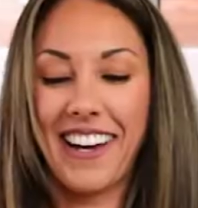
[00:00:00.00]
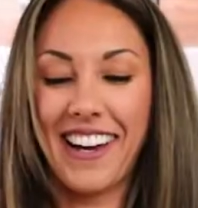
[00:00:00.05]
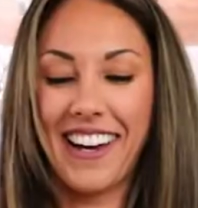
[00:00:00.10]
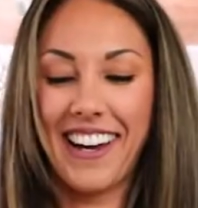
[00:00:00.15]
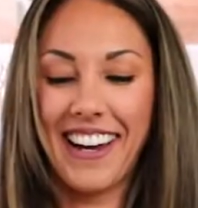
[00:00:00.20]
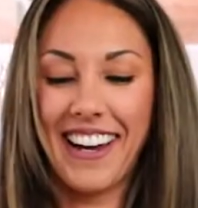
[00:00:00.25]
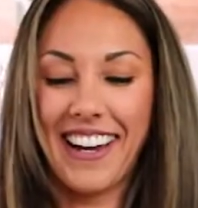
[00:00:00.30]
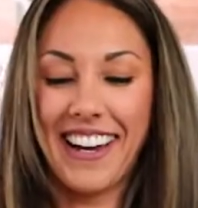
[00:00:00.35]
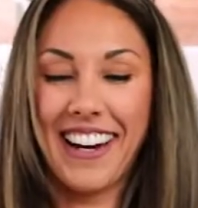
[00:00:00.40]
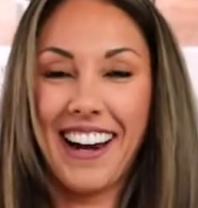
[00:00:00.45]

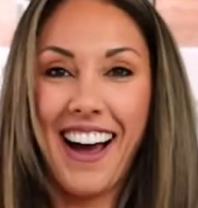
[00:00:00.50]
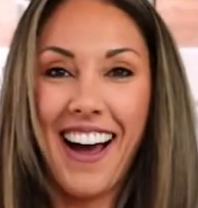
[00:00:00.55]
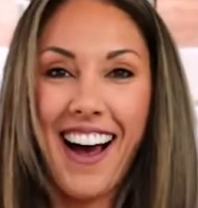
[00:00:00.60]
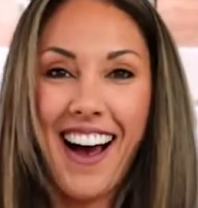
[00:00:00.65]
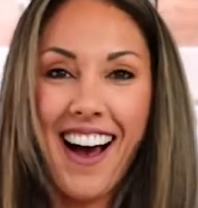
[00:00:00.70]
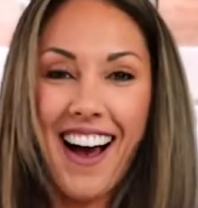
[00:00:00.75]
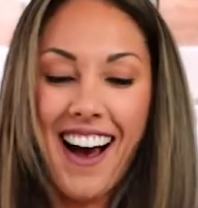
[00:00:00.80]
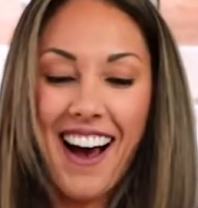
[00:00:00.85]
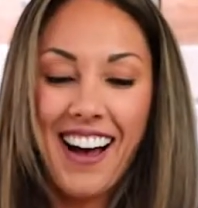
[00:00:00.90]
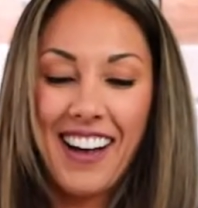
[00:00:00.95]
Hey,
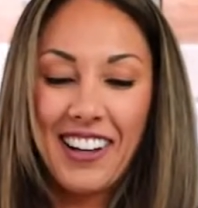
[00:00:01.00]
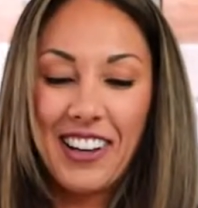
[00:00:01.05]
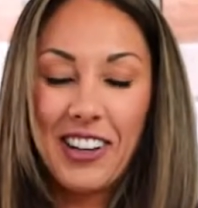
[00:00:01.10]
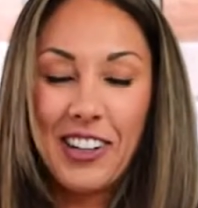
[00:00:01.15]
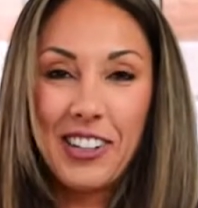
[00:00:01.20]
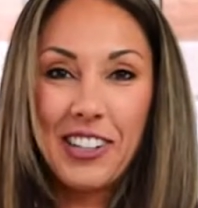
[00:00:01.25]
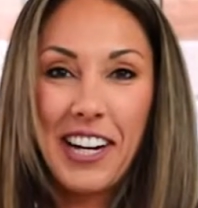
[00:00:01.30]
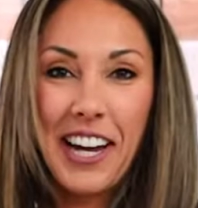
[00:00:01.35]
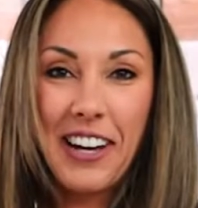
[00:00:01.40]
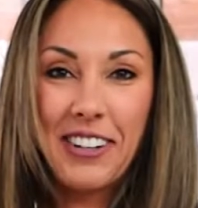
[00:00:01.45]

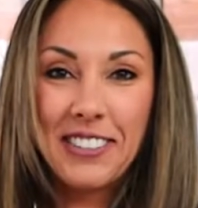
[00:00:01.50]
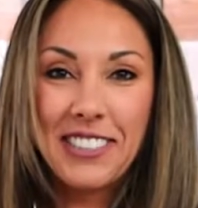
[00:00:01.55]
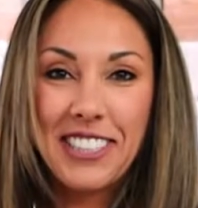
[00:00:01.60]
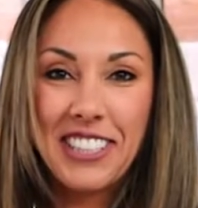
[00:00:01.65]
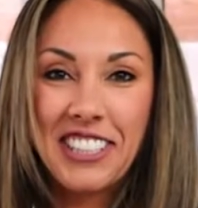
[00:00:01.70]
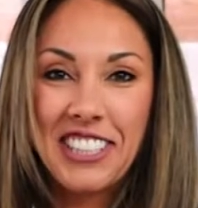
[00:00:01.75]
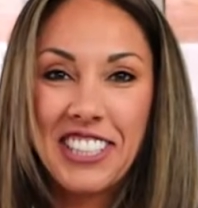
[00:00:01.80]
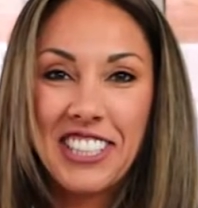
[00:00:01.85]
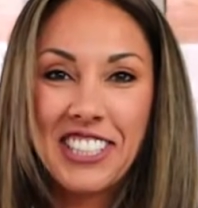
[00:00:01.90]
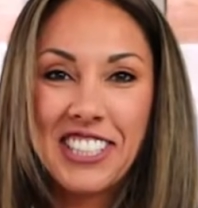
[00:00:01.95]
look how
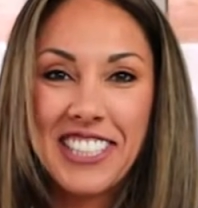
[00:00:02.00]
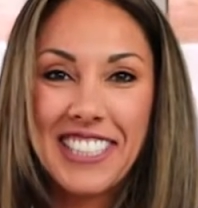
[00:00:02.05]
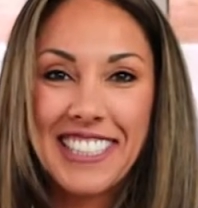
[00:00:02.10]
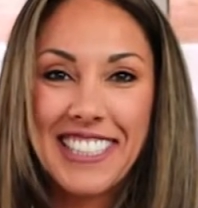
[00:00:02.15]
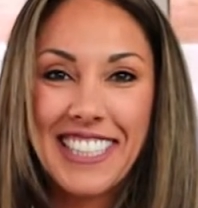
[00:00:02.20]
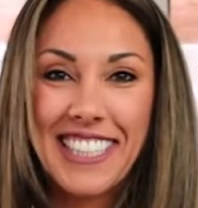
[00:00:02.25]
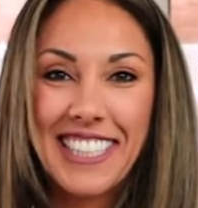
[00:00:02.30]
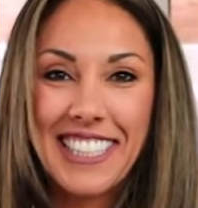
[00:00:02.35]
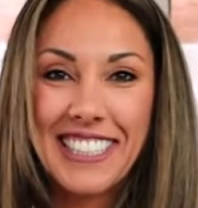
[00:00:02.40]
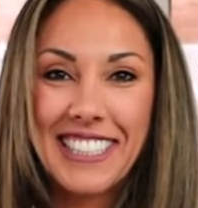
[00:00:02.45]
delicious
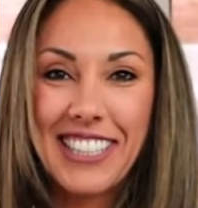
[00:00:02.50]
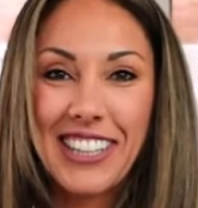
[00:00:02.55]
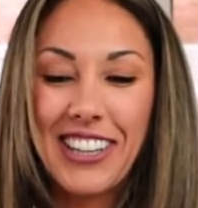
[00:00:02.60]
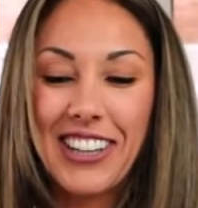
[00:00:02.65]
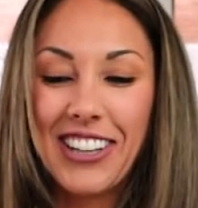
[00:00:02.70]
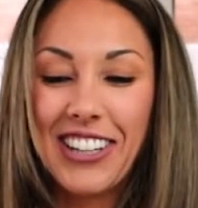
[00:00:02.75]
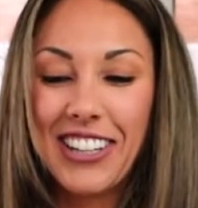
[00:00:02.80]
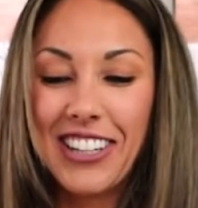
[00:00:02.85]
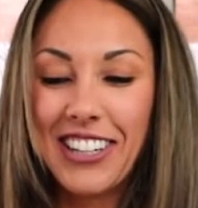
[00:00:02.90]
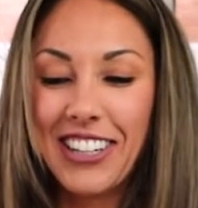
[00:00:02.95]
these
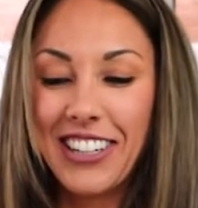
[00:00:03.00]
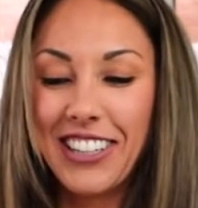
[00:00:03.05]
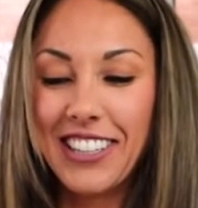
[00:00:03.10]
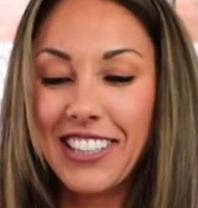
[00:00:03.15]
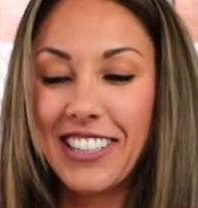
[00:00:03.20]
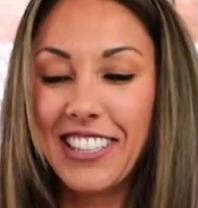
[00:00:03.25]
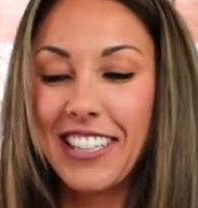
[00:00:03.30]
look.